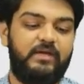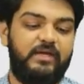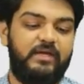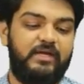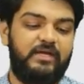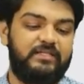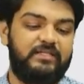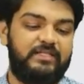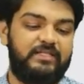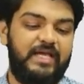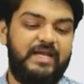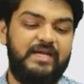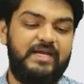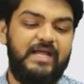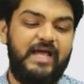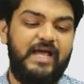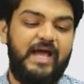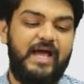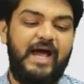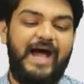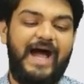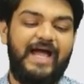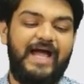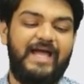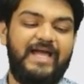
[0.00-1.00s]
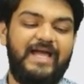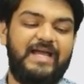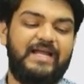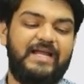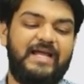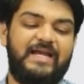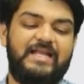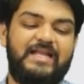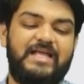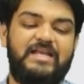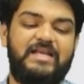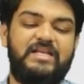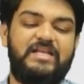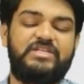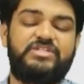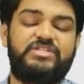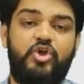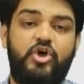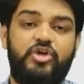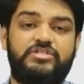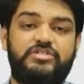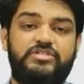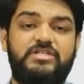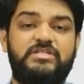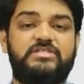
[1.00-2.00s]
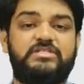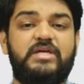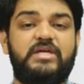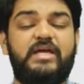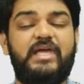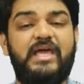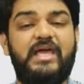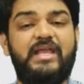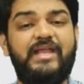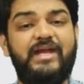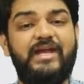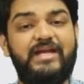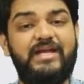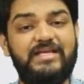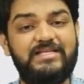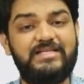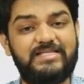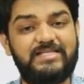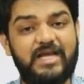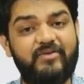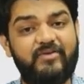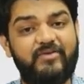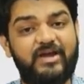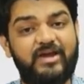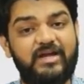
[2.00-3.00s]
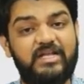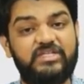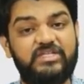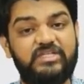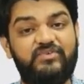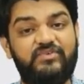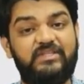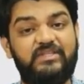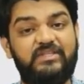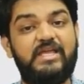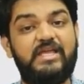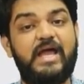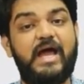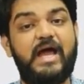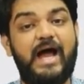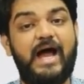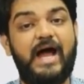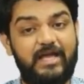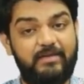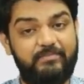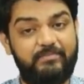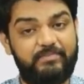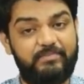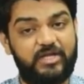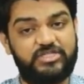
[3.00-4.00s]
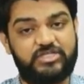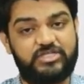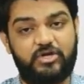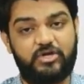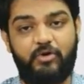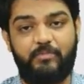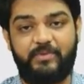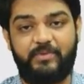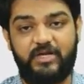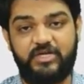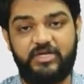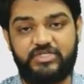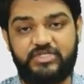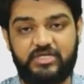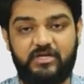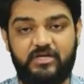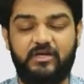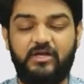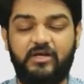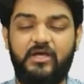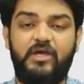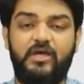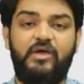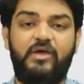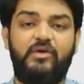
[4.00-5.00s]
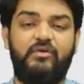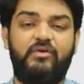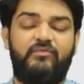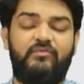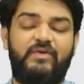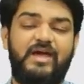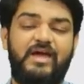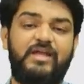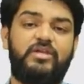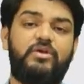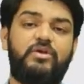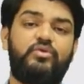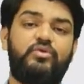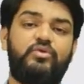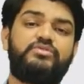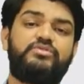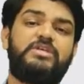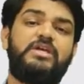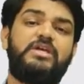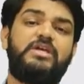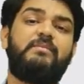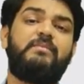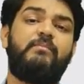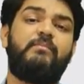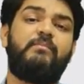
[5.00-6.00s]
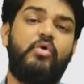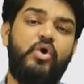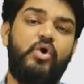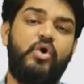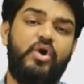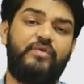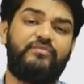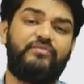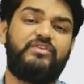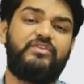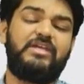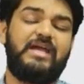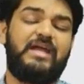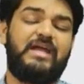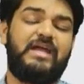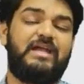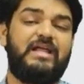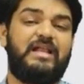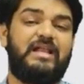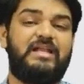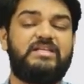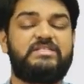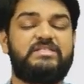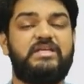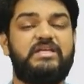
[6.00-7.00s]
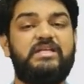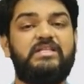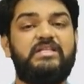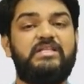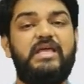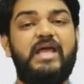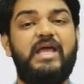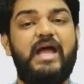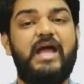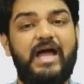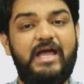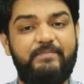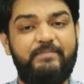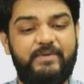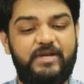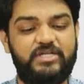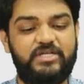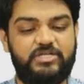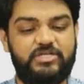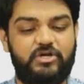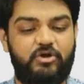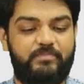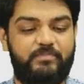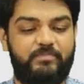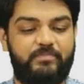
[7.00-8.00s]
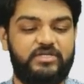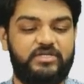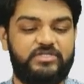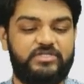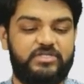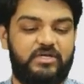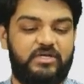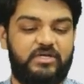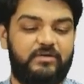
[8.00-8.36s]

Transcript: Then higher catalyst loss is again a disadvantage with the high pressure operation. We are losing more of the catalyst in the high pressure operation.